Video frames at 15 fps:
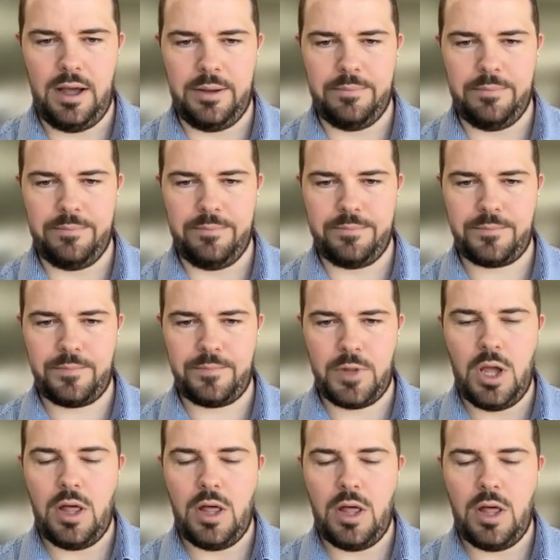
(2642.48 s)

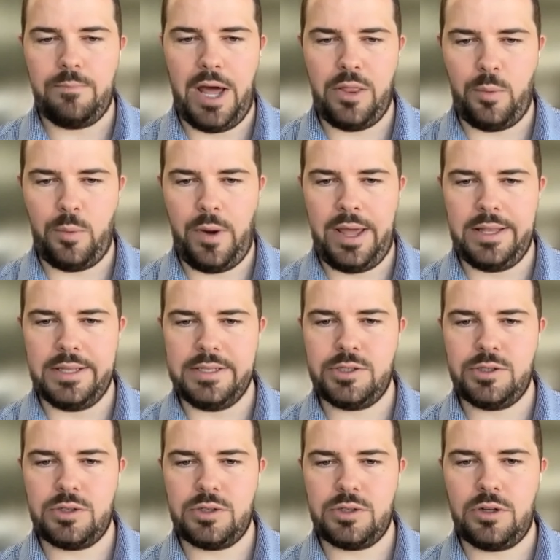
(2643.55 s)
By the way,
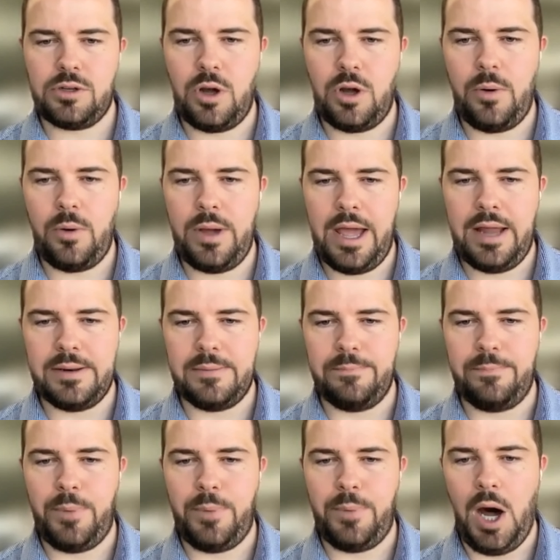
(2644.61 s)
let's go ahead
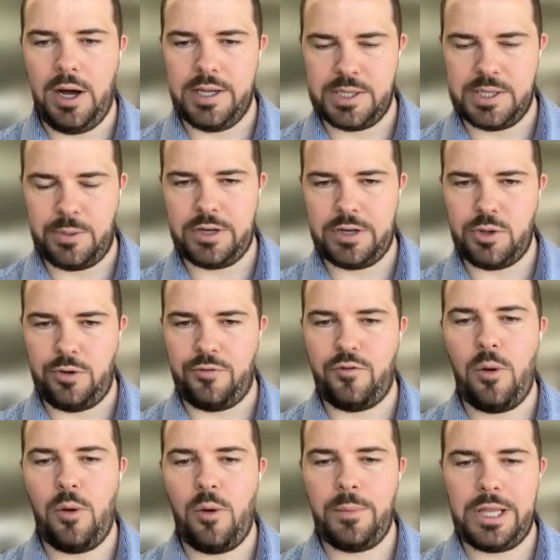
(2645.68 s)
and pause. I want to sort
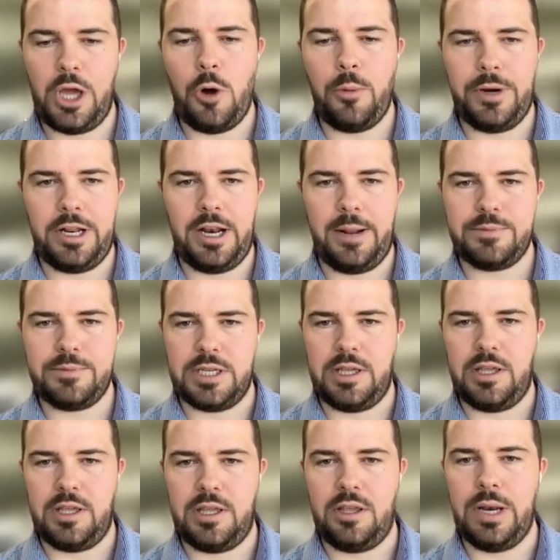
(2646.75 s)
of formally open it up
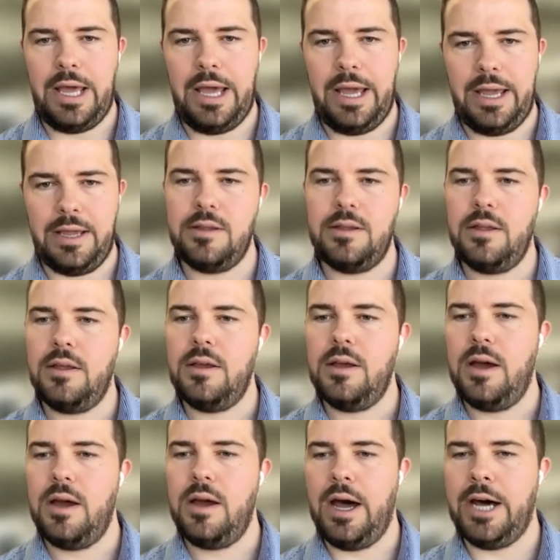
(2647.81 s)
to Q&A.
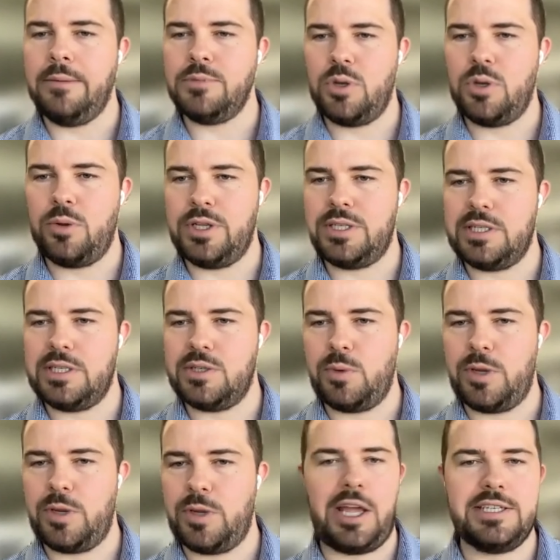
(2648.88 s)
So
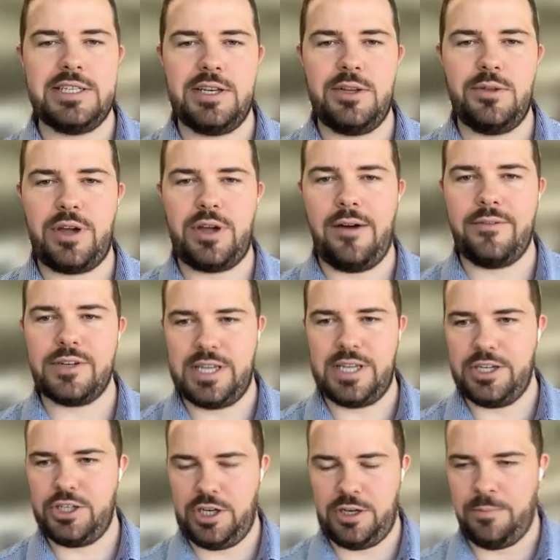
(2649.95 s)
we can continue the
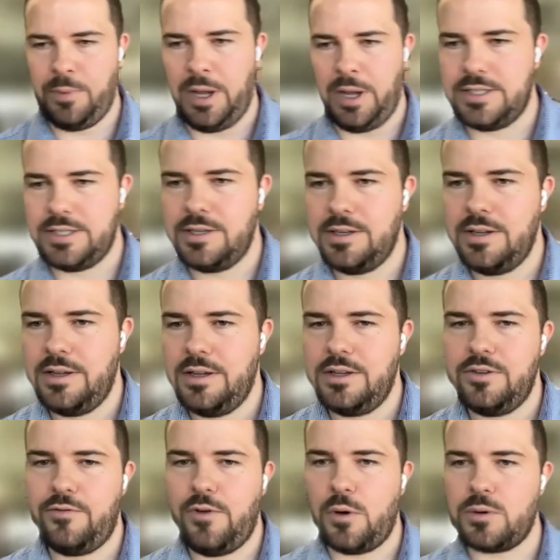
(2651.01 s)
conversation, but
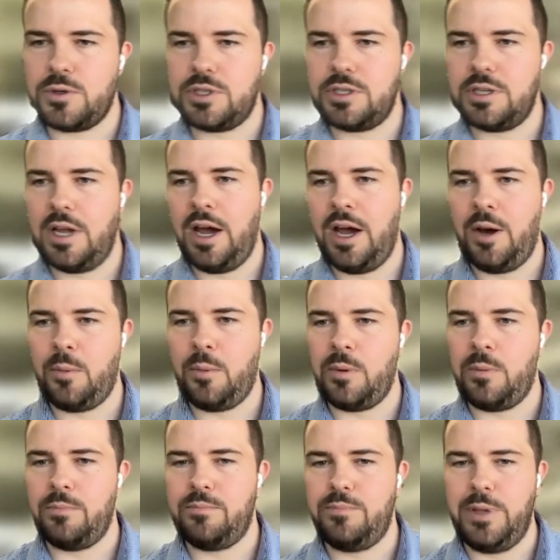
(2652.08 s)
folks
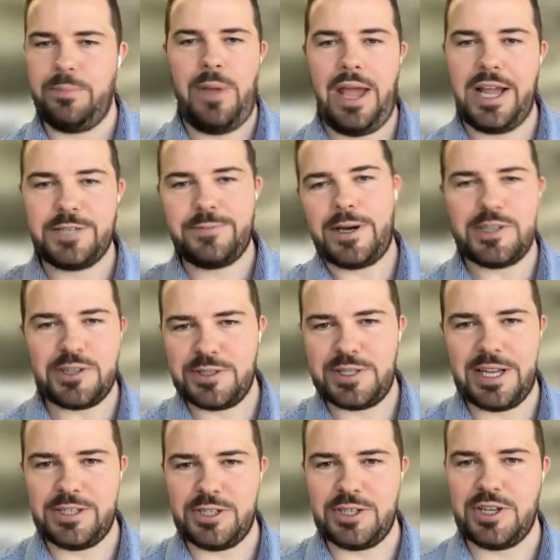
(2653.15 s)
will be paying special
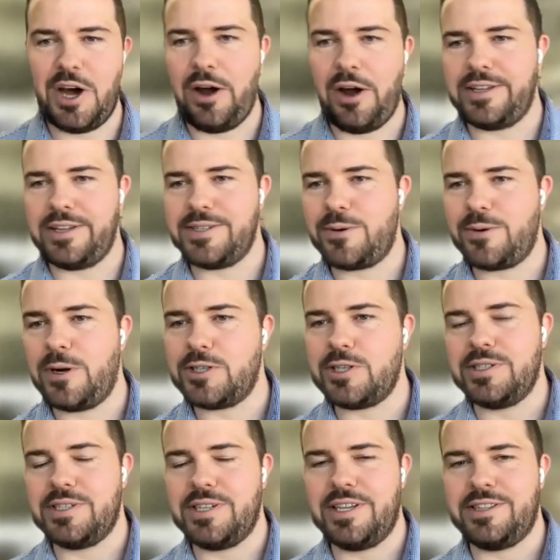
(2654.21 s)
attention to audience
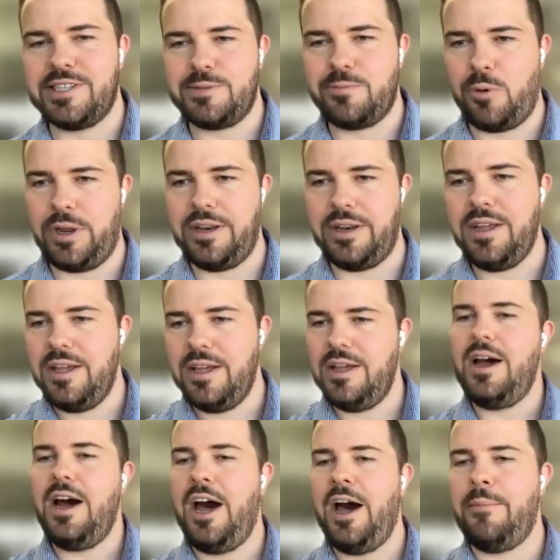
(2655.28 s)
questions at this point.
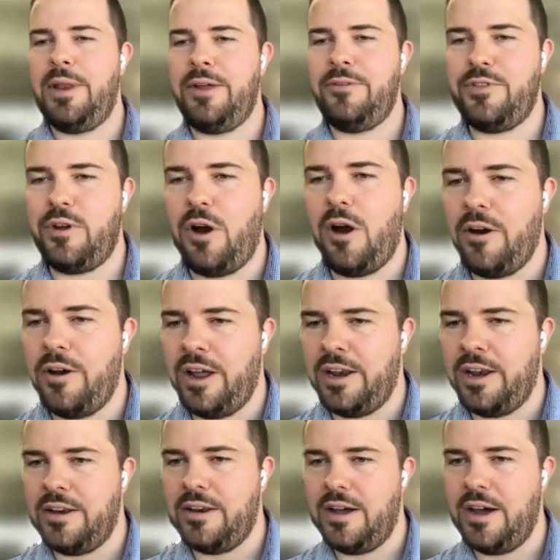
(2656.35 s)
And if there are
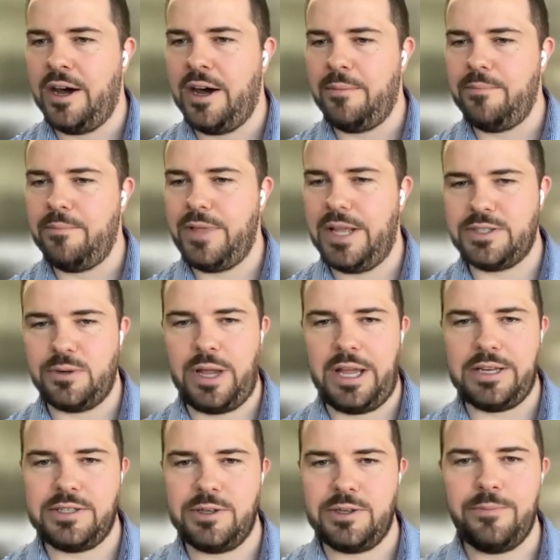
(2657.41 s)
none, that's
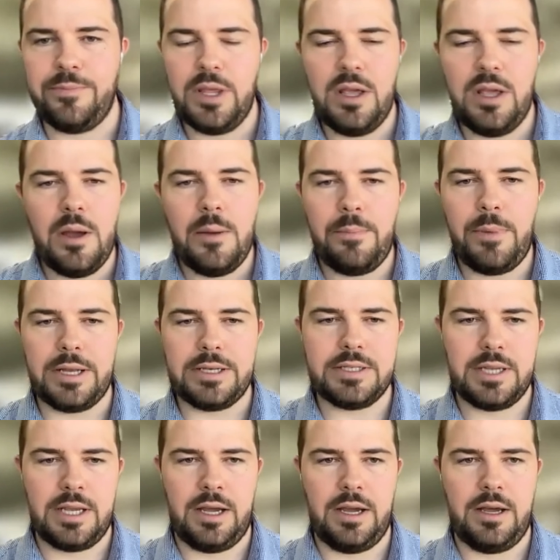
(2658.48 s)
okay too.
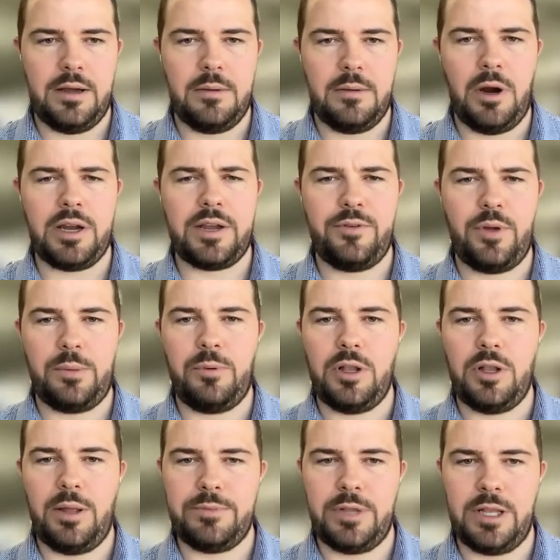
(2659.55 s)
But Mark, if you want to
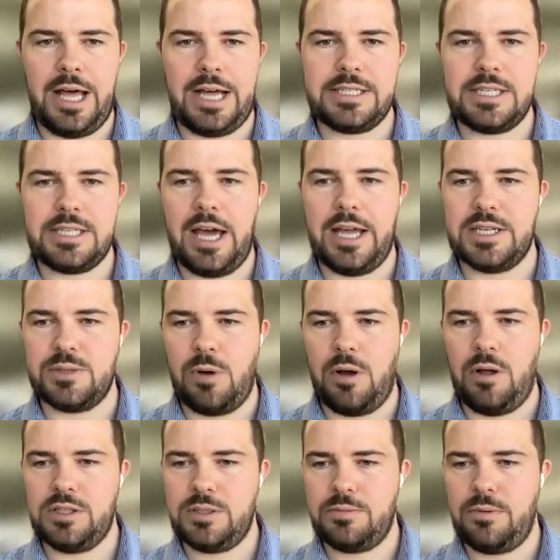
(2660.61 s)
pull up the last slide as
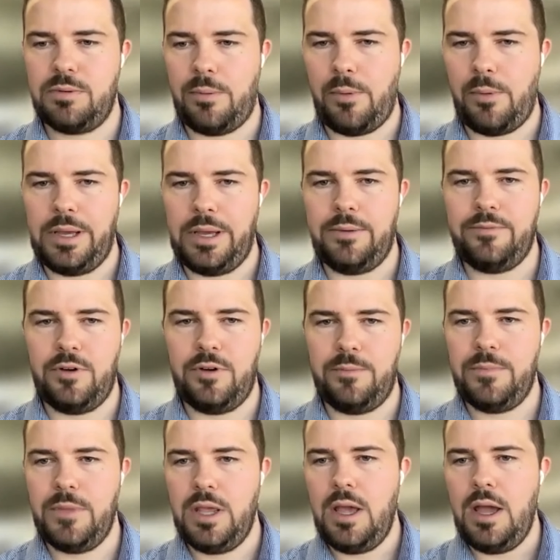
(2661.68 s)
well, it's probably
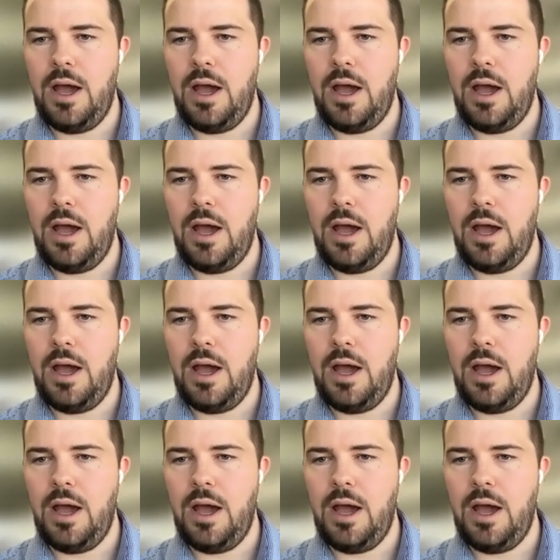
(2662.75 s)
helpful.